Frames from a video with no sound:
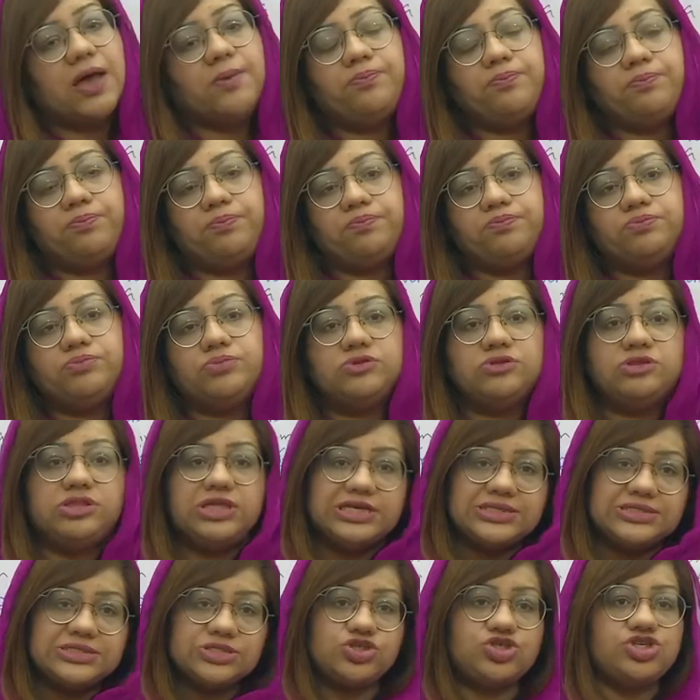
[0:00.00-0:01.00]
up
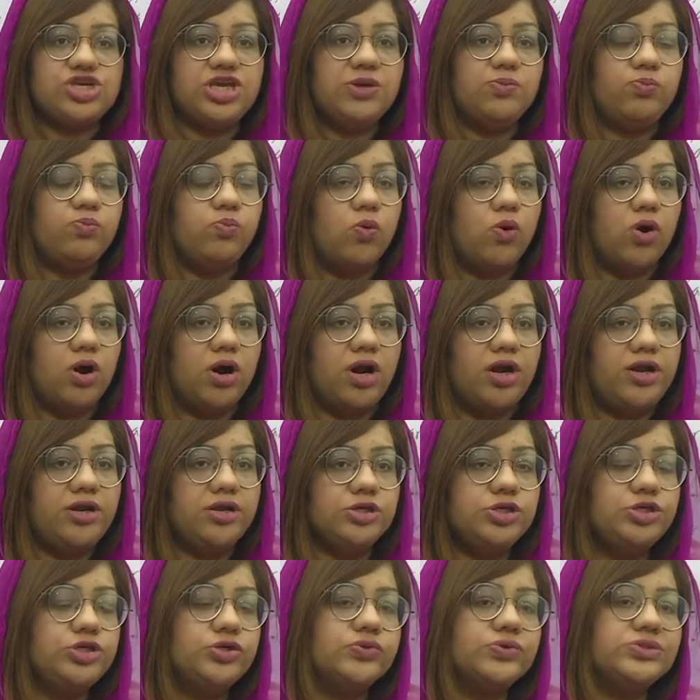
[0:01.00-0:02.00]
this sheep word
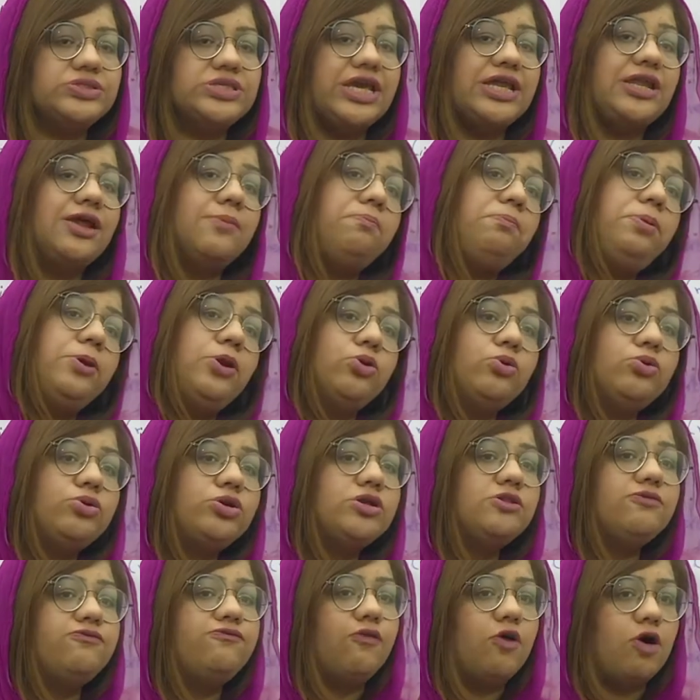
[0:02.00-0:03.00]
used in a
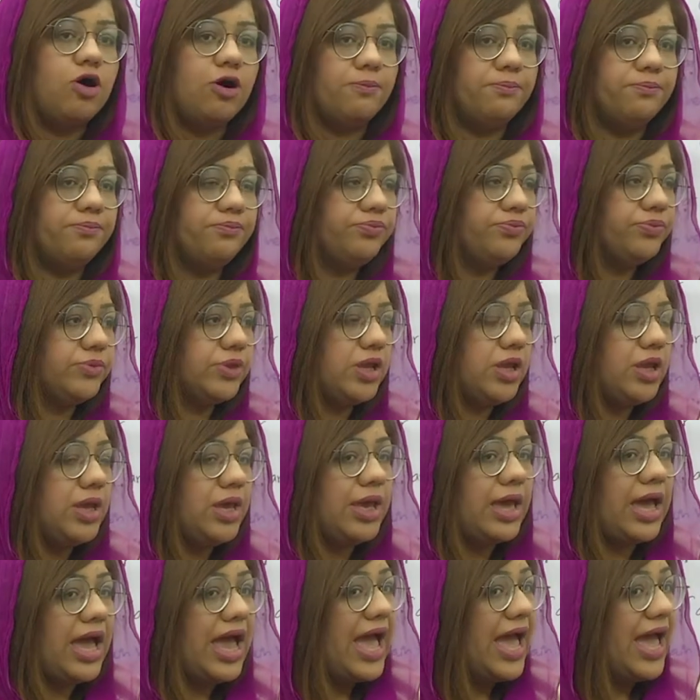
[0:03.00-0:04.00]
plural form,
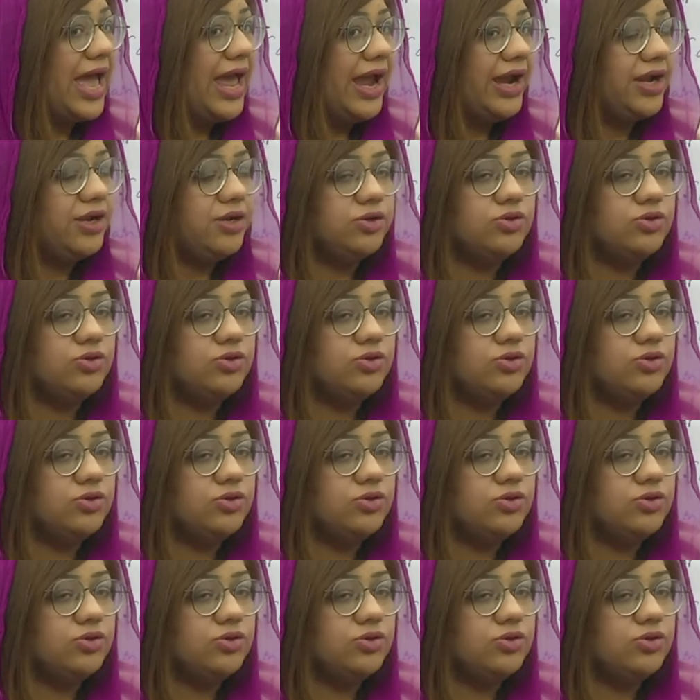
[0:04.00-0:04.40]
and